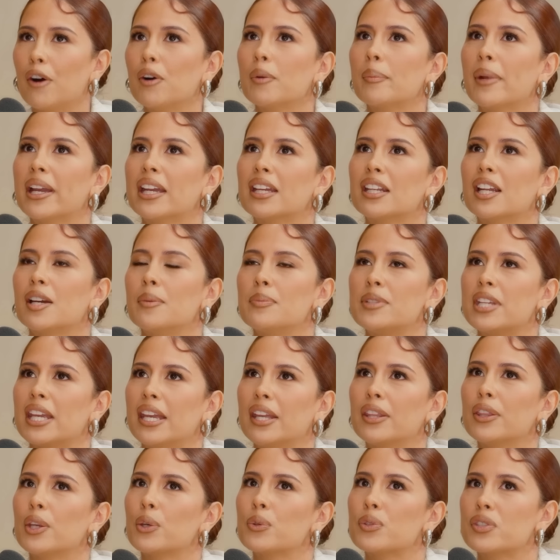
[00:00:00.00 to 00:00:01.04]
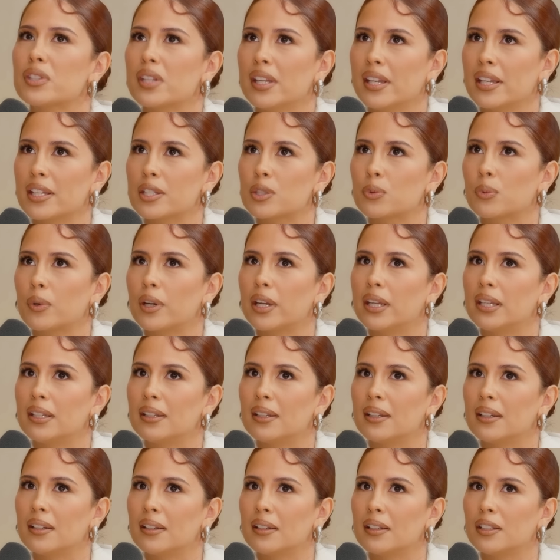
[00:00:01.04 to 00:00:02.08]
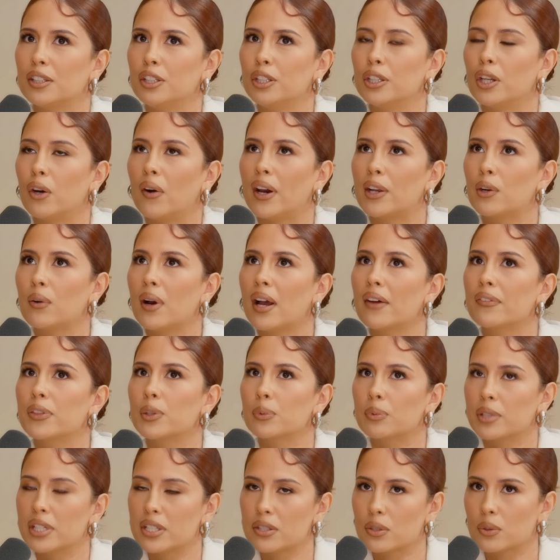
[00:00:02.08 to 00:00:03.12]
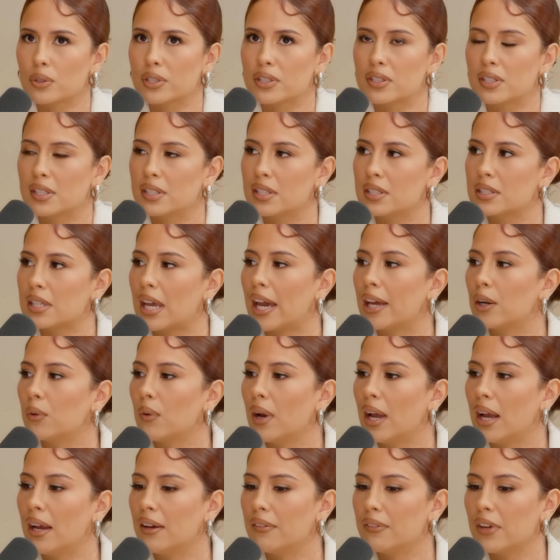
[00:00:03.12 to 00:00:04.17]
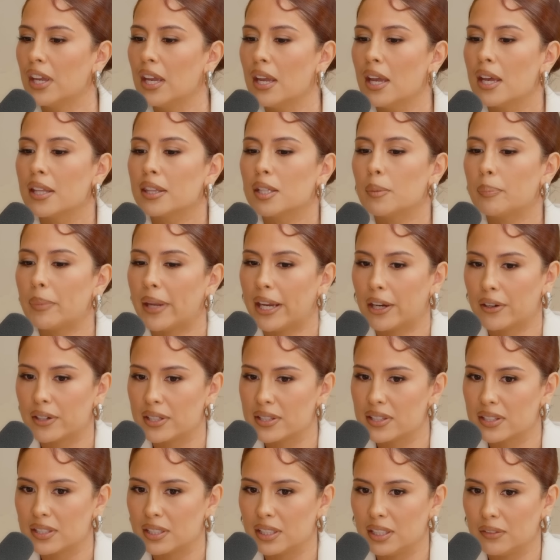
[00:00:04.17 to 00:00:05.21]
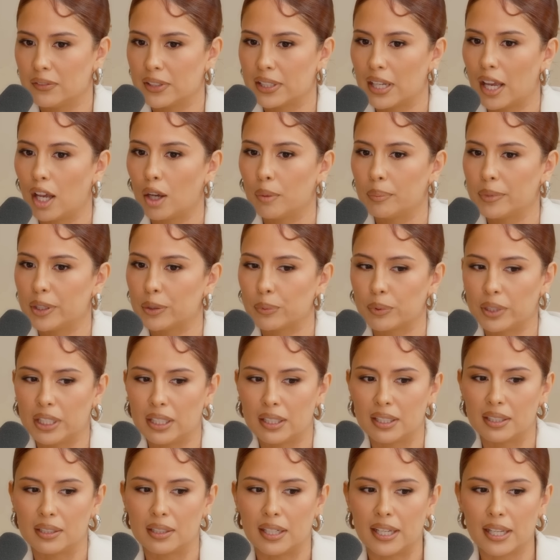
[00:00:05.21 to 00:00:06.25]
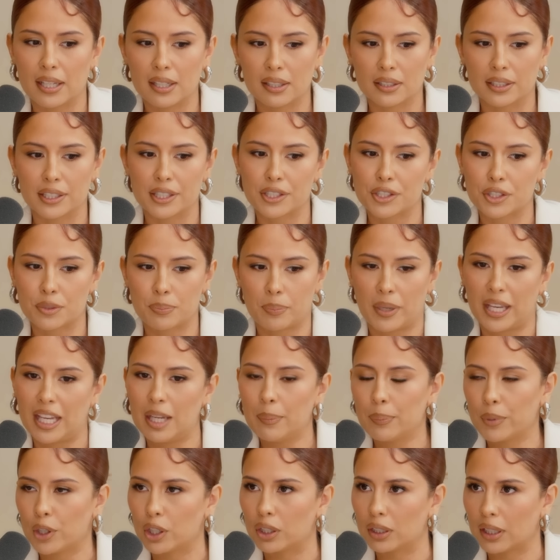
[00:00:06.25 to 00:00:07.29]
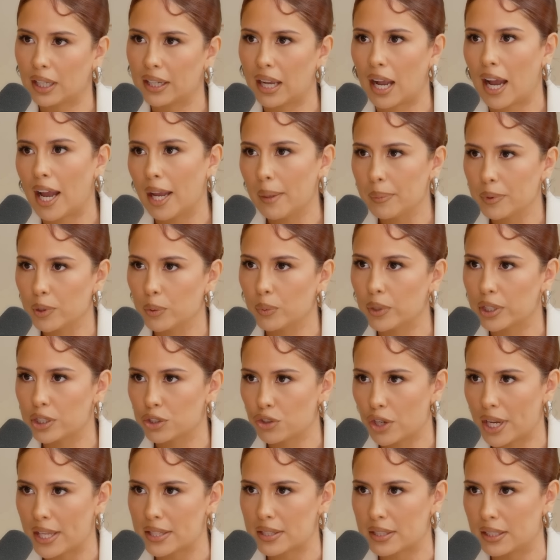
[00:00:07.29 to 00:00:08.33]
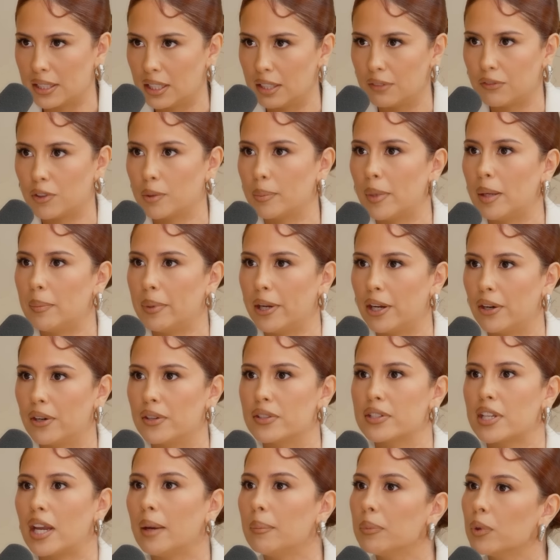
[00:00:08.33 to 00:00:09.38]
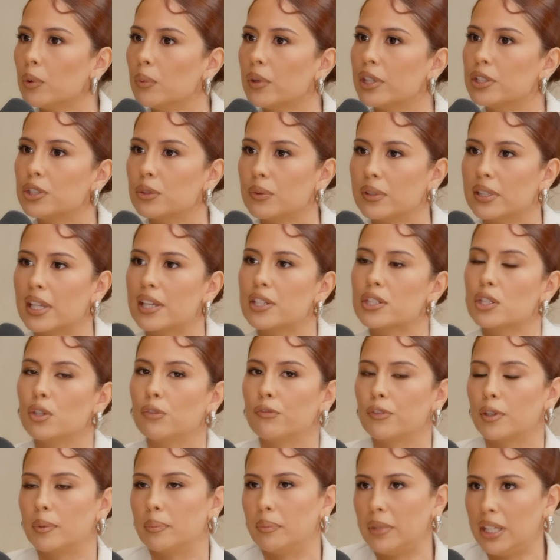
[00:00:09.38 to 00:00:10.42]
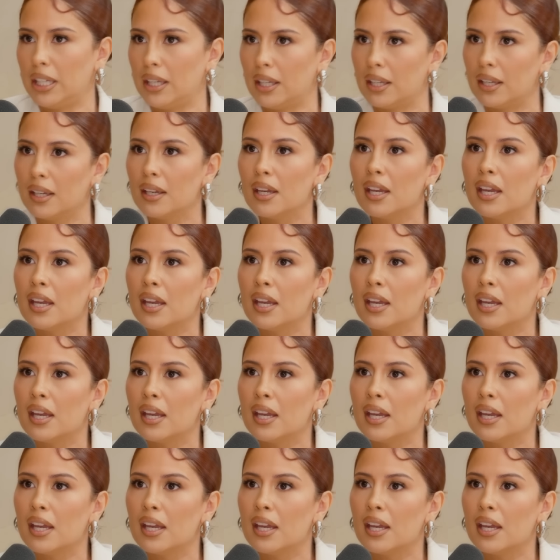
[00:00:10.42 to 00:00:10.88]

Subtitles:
am I going to obtain those things when, you know, I don't have the resources. I don't have the parents to even help me read an English paper. Like I'm the one translating for my parents. I'm the one doing that. So for me,